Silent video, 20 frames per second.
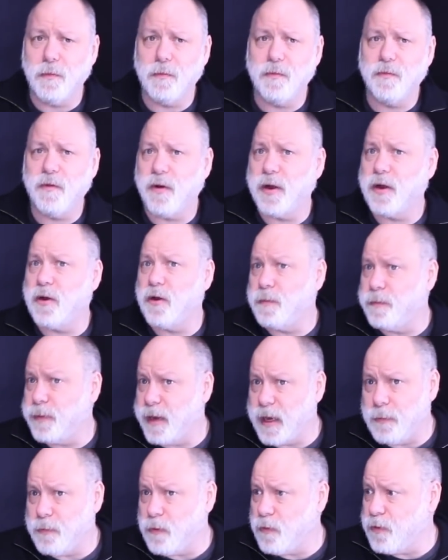And there are
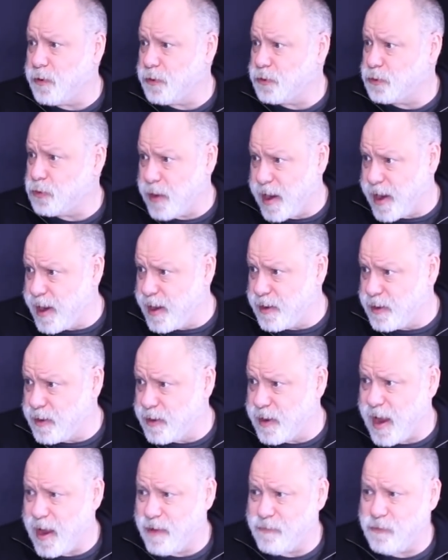very good people that are
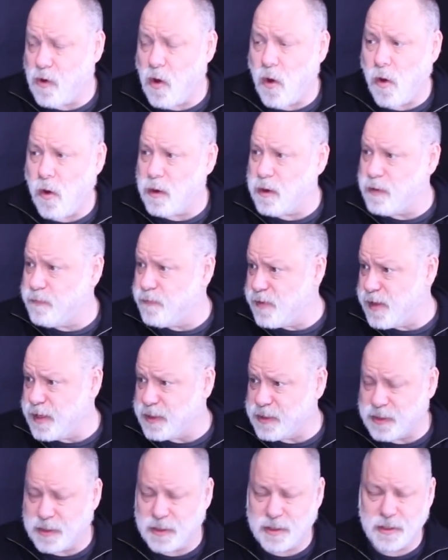trained and have all
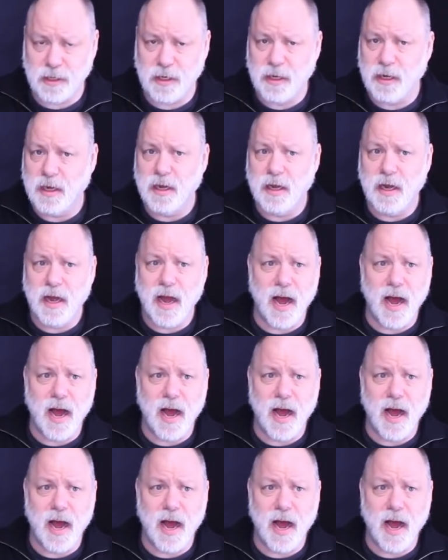of this